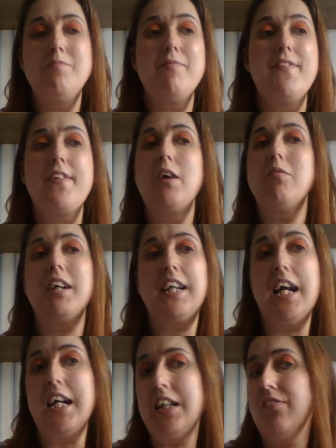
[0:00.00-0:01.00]
So I
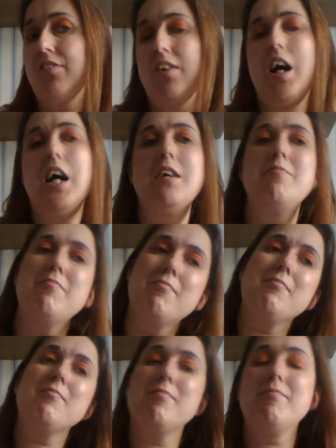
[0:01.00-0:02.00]
gave
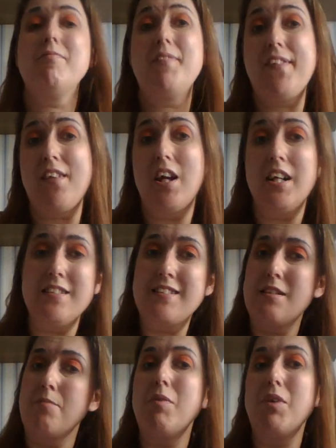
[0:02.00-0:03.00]

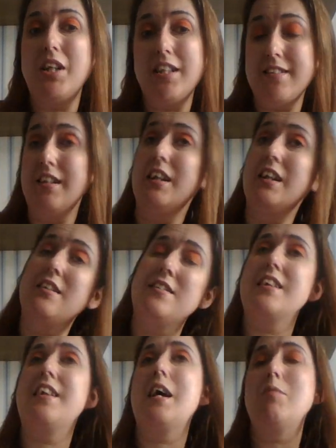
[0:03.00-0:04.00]
some money
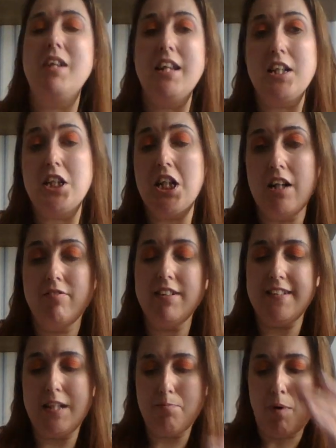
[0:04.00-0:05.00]
to them in the
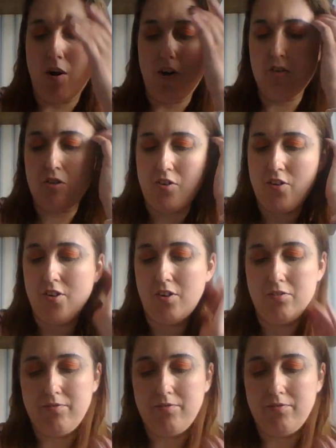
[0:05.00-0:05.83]
charity box,